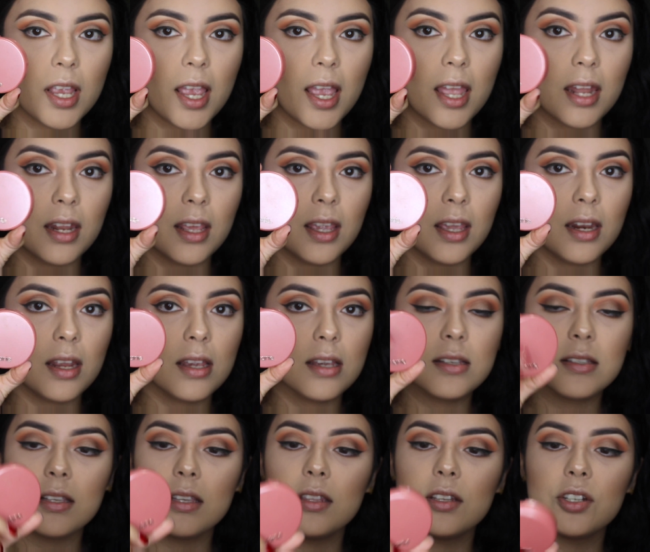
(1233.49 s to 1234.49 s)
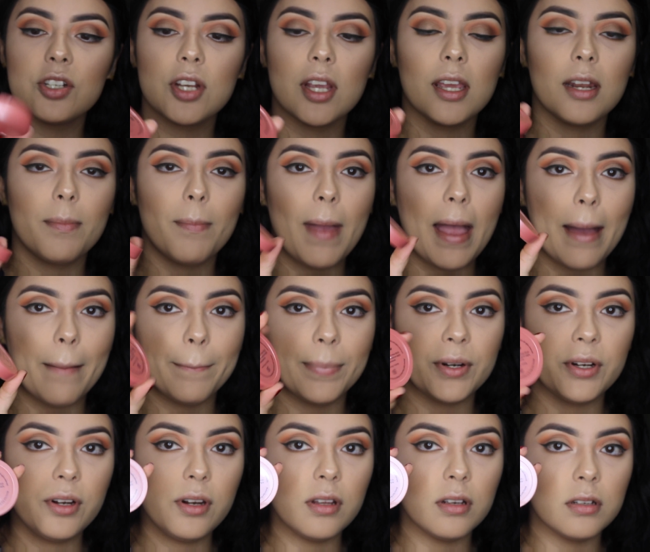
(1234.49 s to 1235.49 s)
and it is in the shade
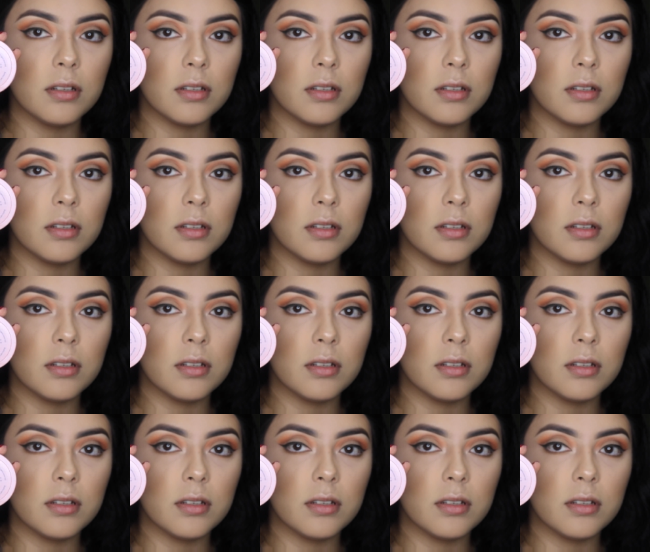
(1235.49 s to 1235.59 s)
Pampered.